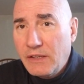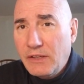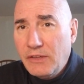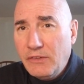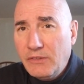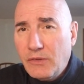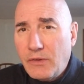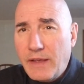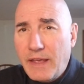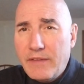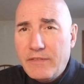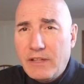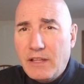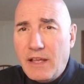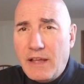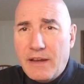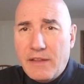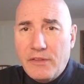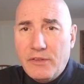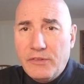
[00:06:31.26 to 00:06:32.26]
So I have a
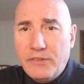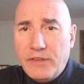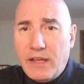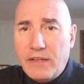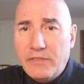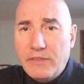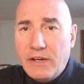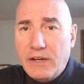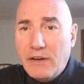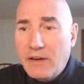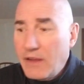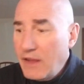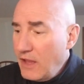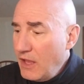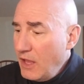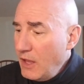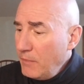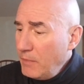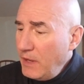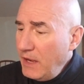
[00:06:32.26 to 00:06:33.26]
lot of those out there.
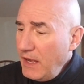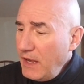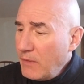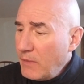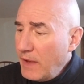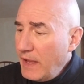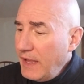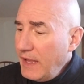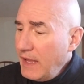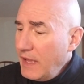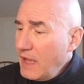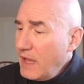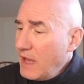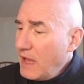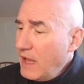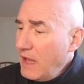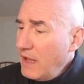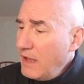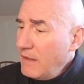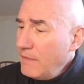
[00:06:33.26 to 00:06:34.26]
But anyway,
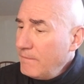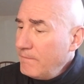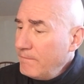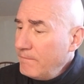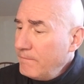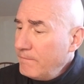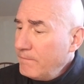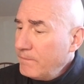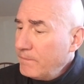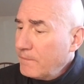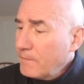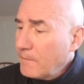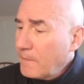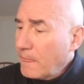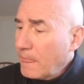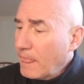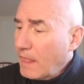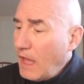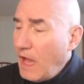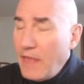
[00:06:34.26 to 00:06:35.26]
um,
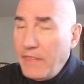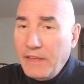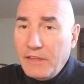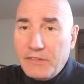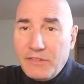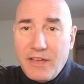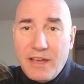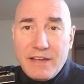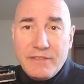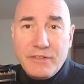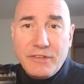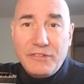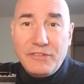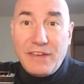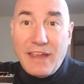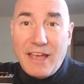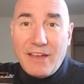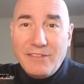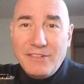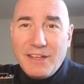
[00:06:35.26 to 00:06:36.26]
I think it's kind of
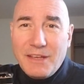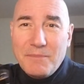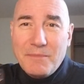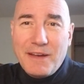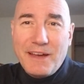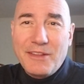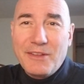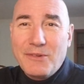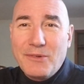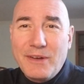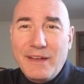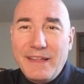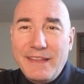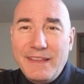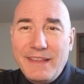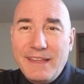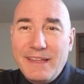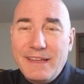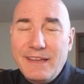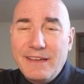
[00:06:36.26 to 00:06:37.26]
astounding, by the way,
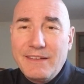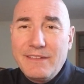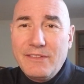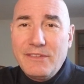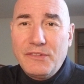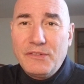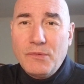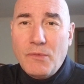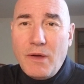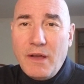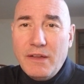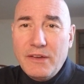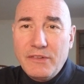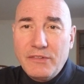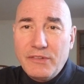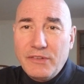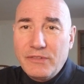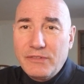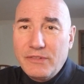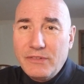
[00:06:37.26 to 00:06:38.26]
that Swan
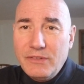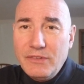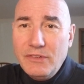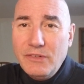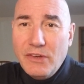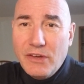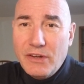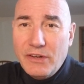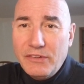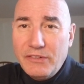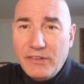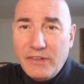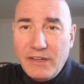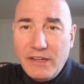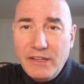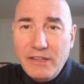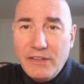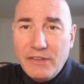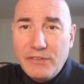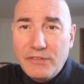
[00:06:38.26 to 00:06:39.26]
is as good as it
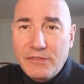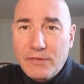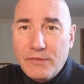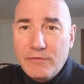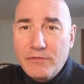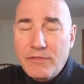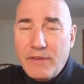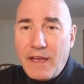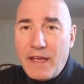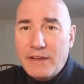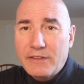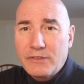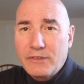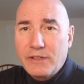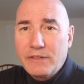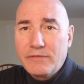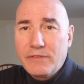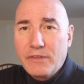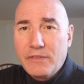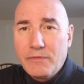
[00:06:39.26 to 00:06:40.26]
is from factory
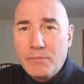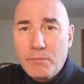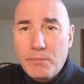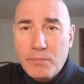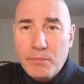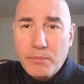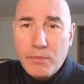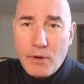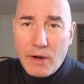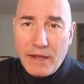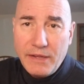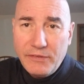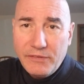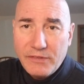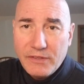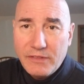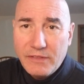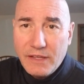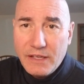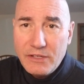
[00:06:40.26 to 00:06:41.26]
for the price
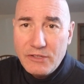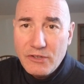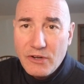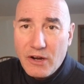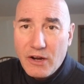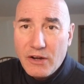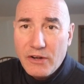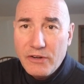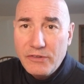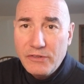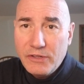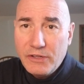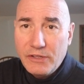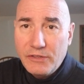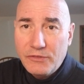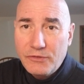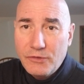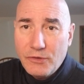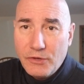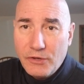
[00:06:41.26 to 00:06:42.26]
that they charge. It
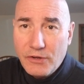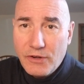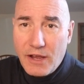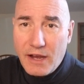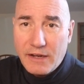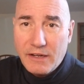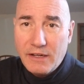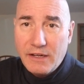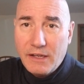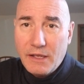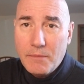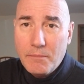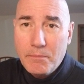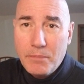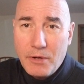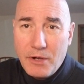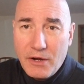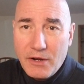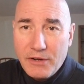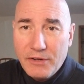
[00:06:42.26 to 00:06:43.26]
is true you're not going to
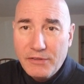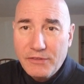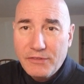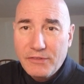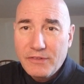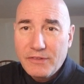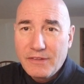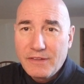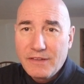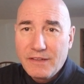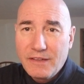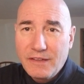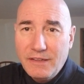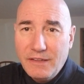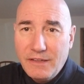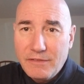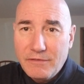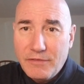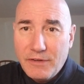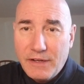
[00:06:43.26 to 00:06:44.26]
get parts,
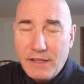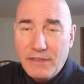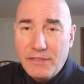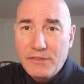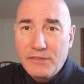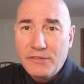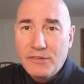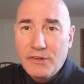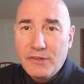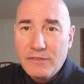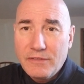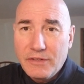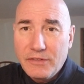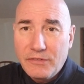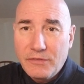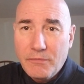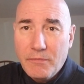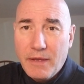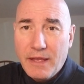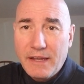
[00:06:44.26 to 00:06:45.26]
forget the
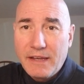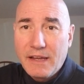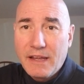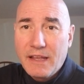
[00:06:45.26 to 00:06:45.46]
service, but